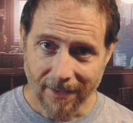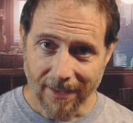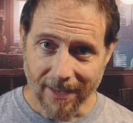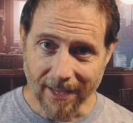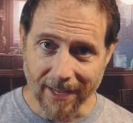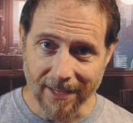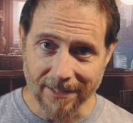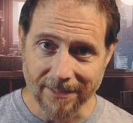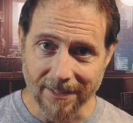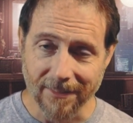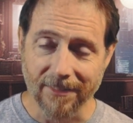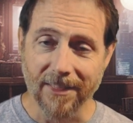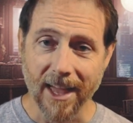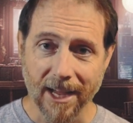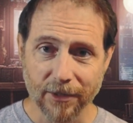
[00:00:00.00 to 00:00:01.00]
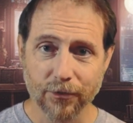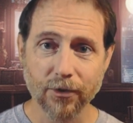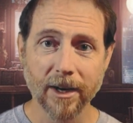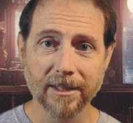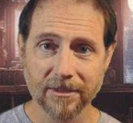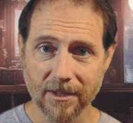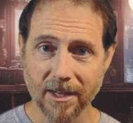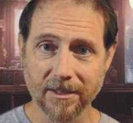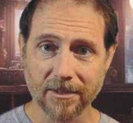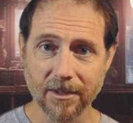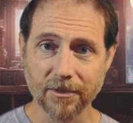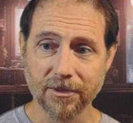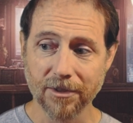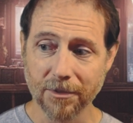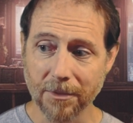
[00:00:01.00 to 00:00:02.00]
And that translates
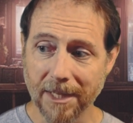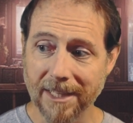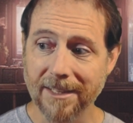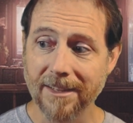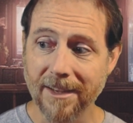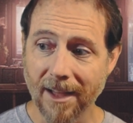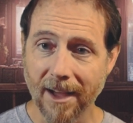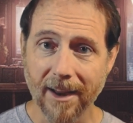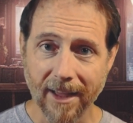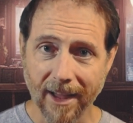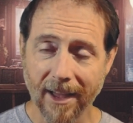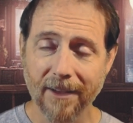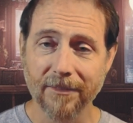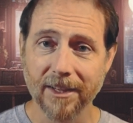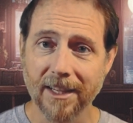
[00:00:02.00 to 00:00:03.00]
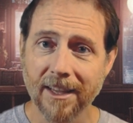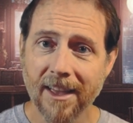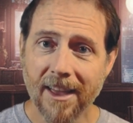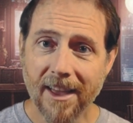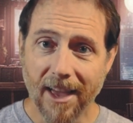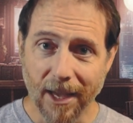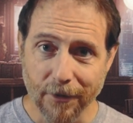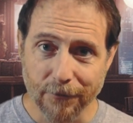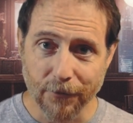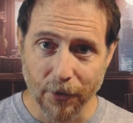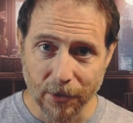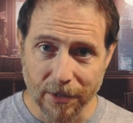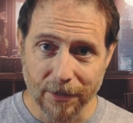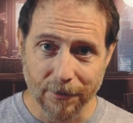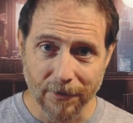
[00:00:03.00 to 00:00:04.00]
into it not having a
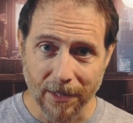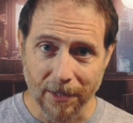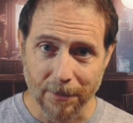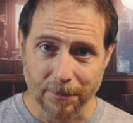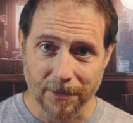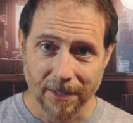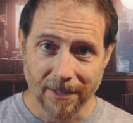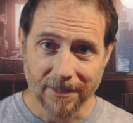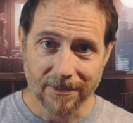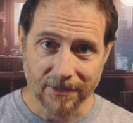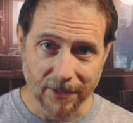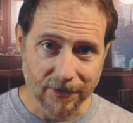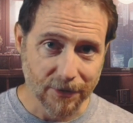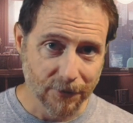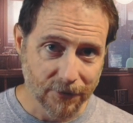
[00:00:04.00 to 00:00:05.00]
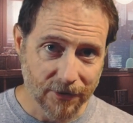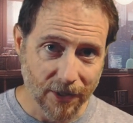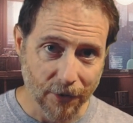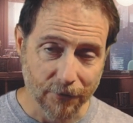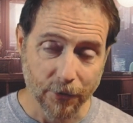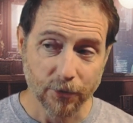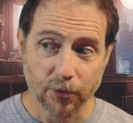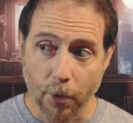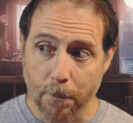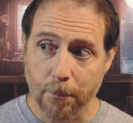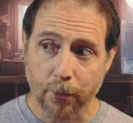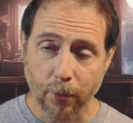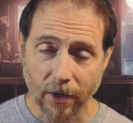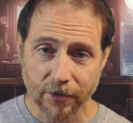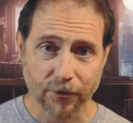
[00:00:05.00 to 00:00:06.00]
fully developed sense of self. There's no
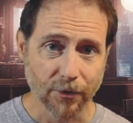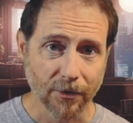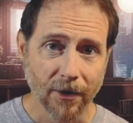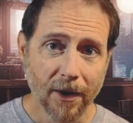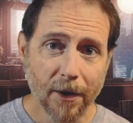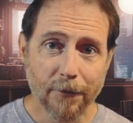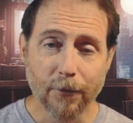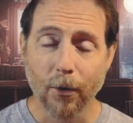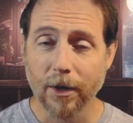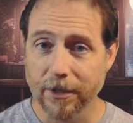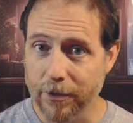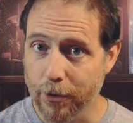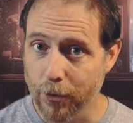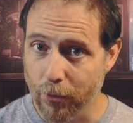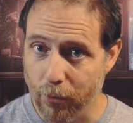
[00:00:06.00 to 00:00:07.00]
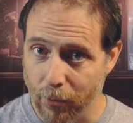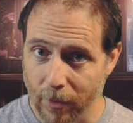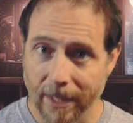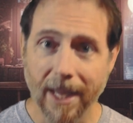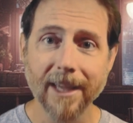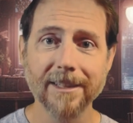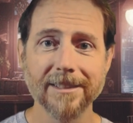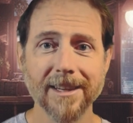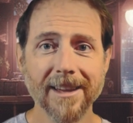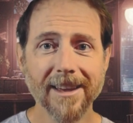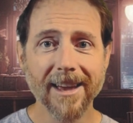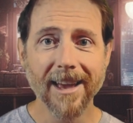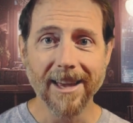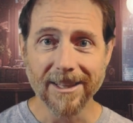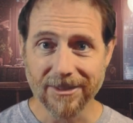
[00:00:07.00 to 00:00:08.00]
pressure for it to create
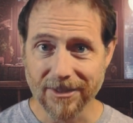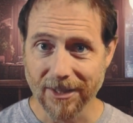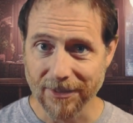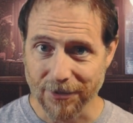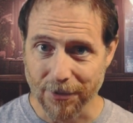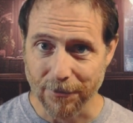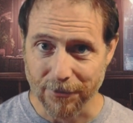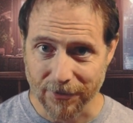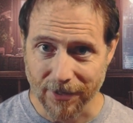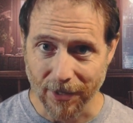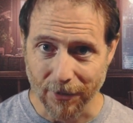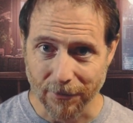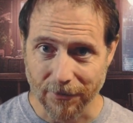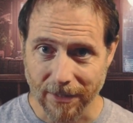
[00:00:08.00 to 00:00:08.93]
a sense of self.